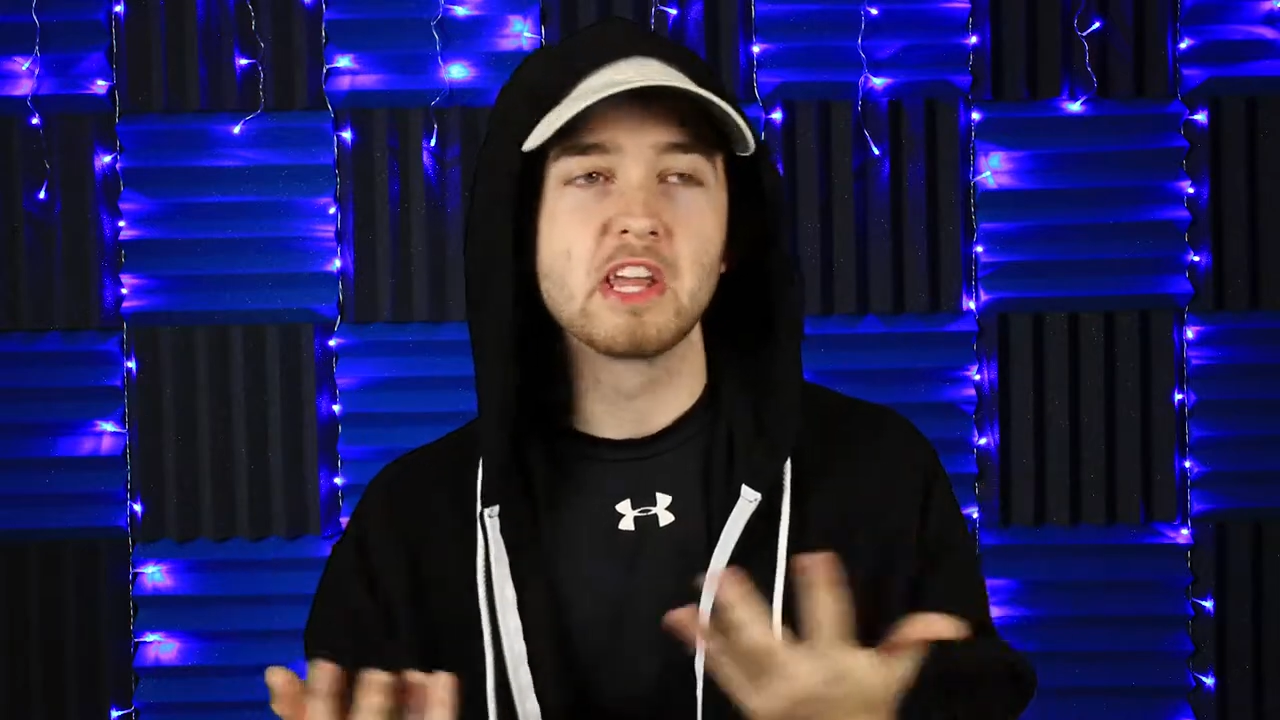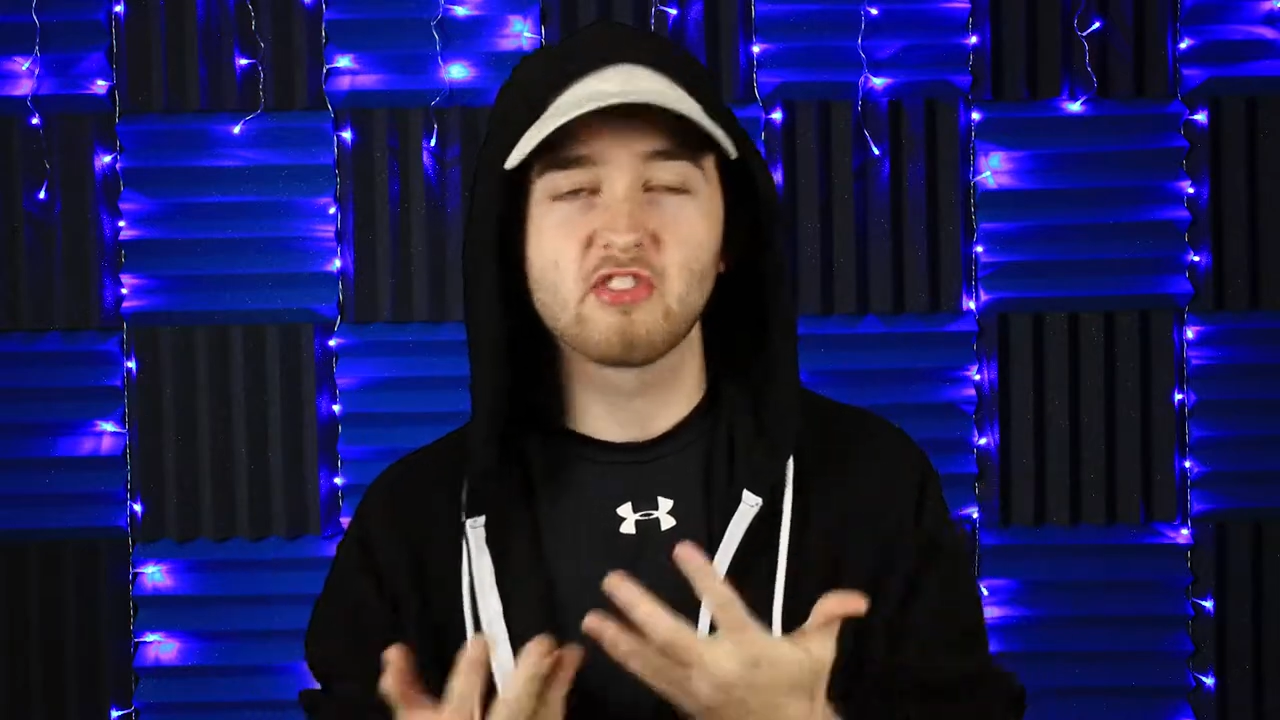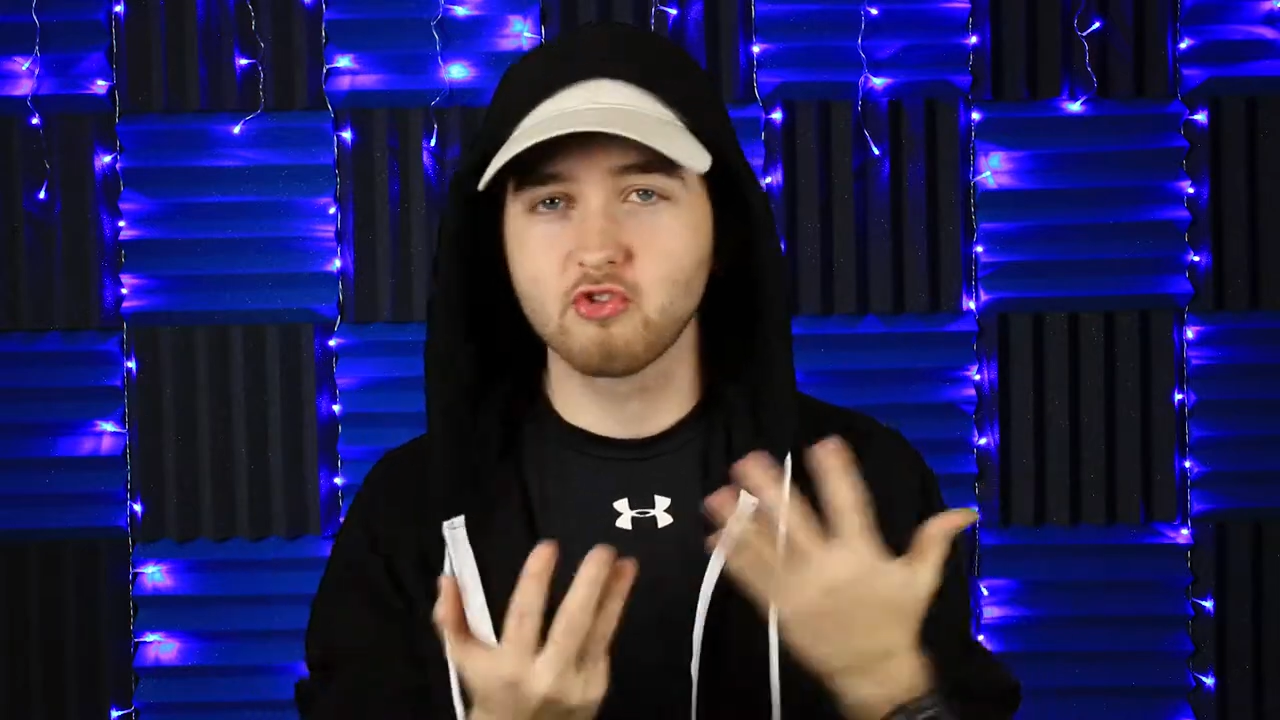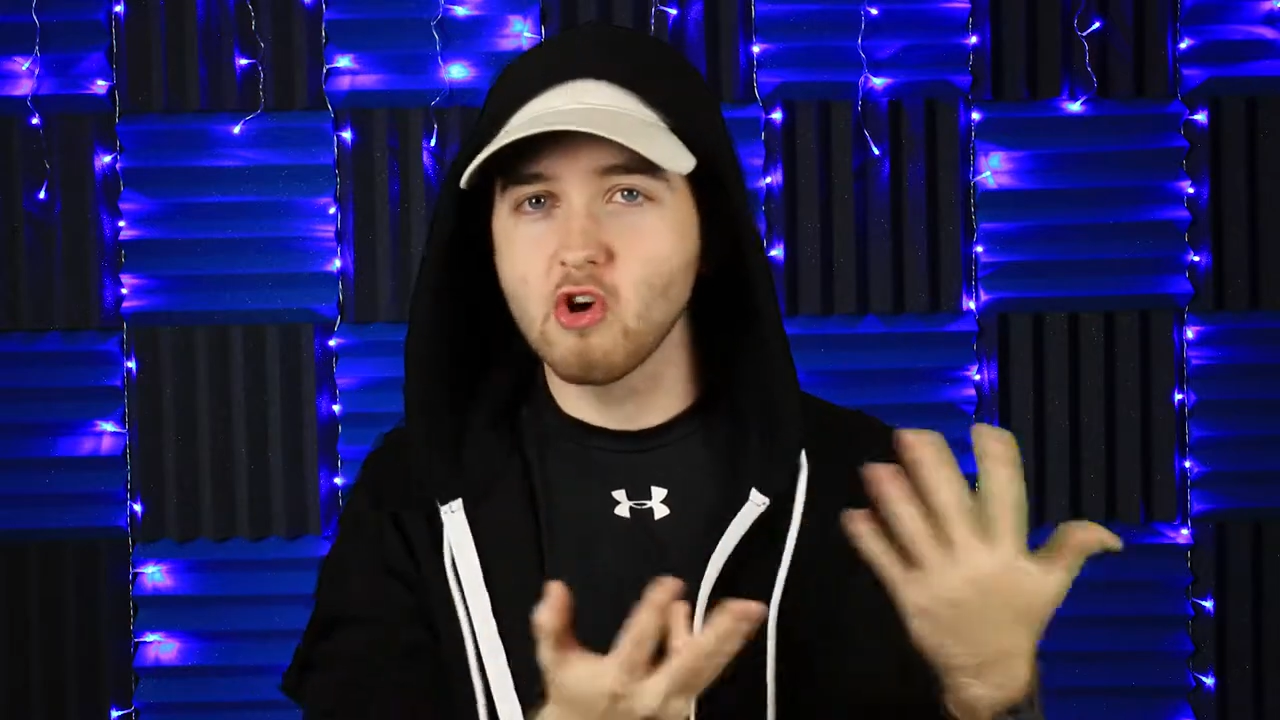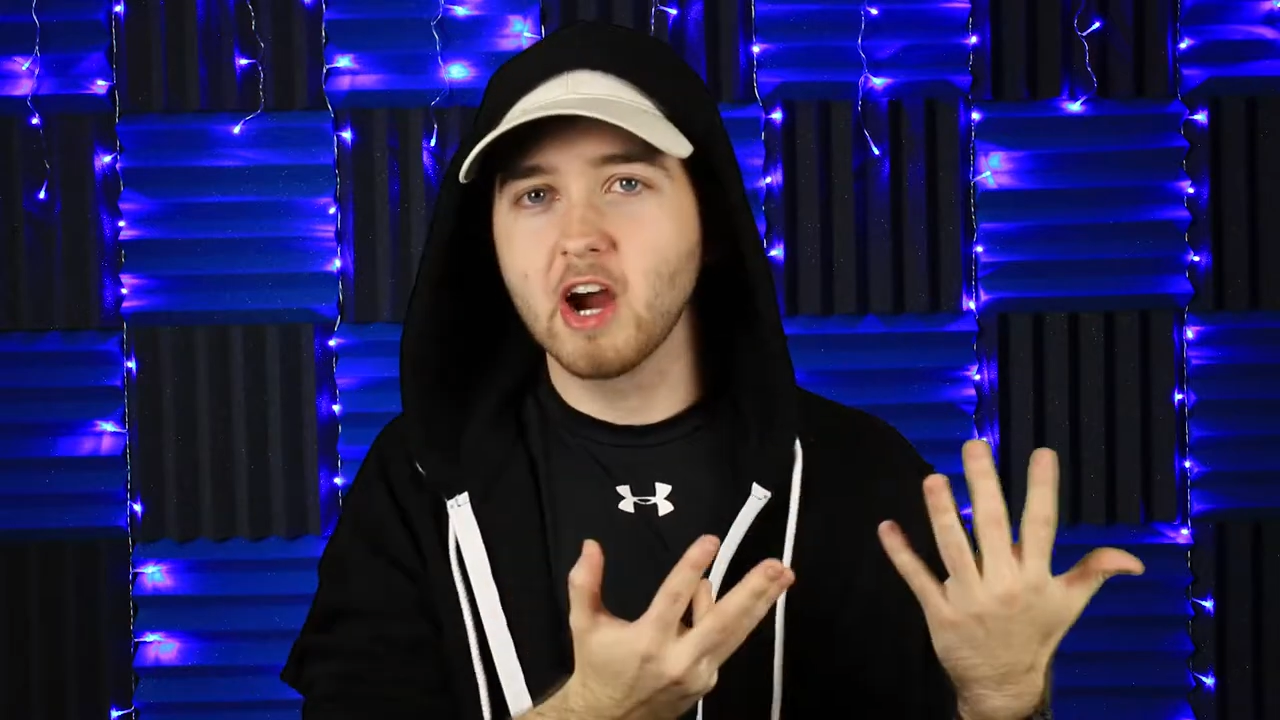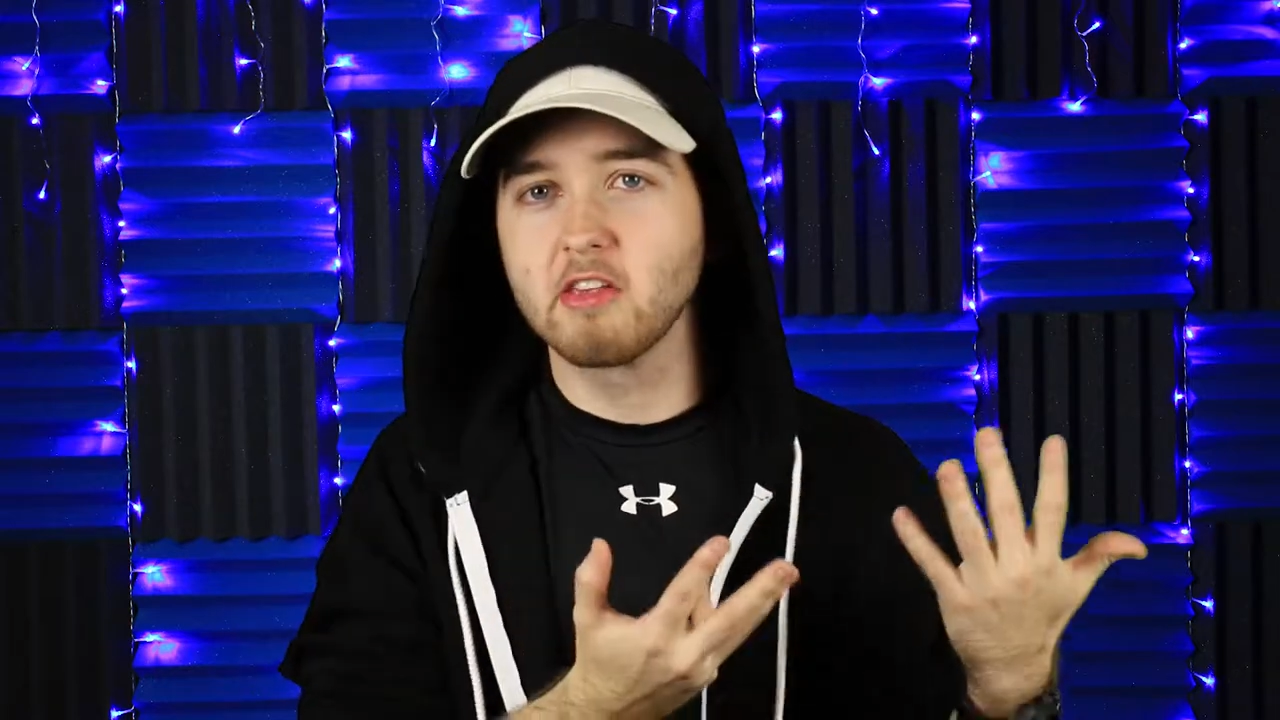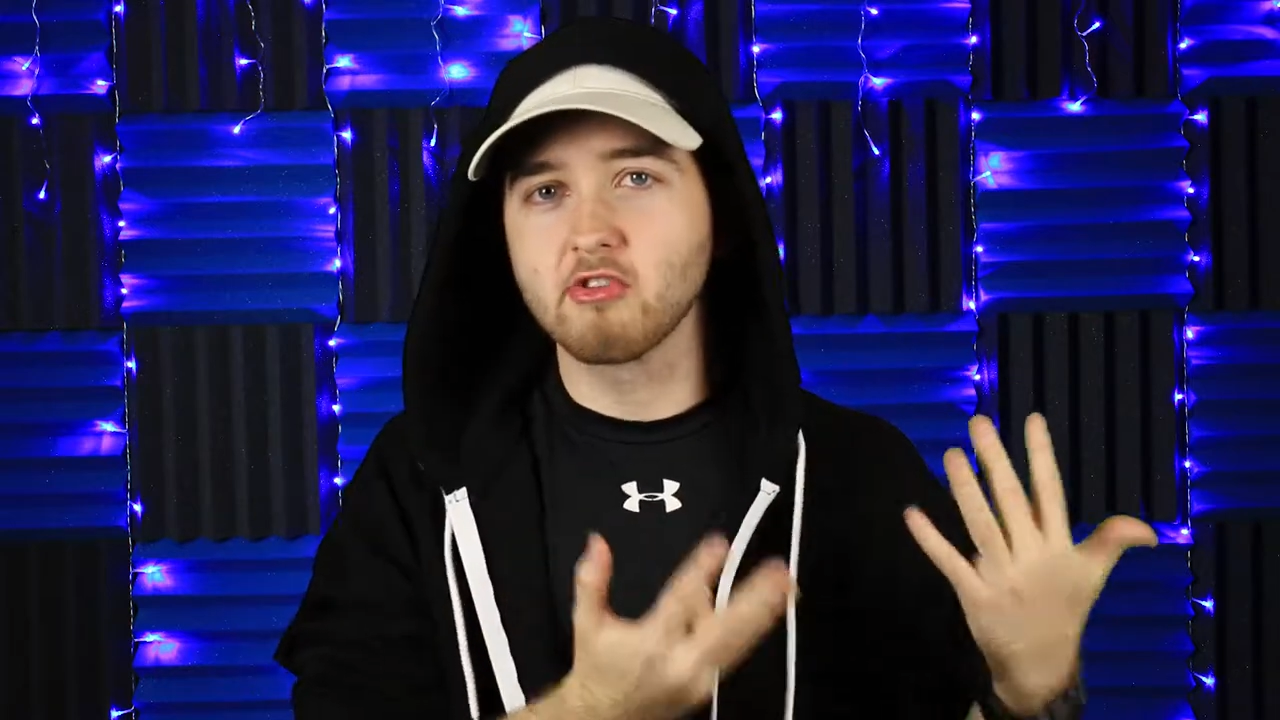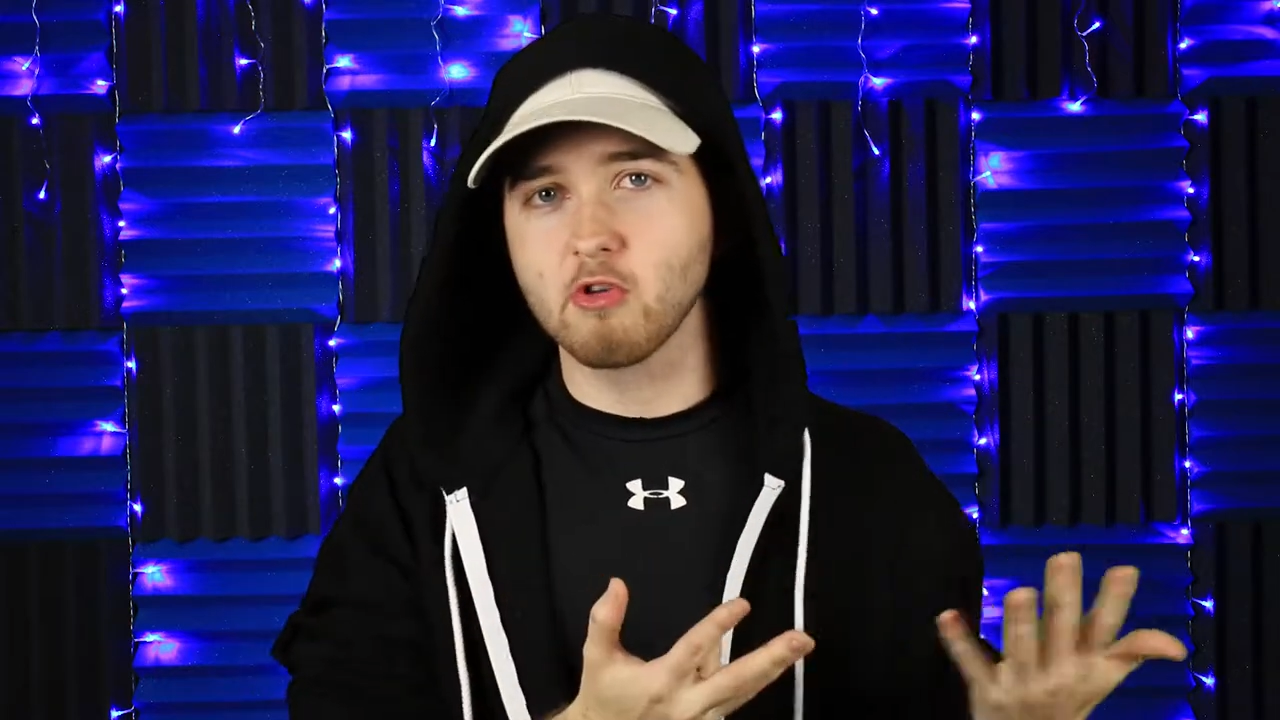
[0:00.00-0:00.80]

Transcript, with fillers: He's trying to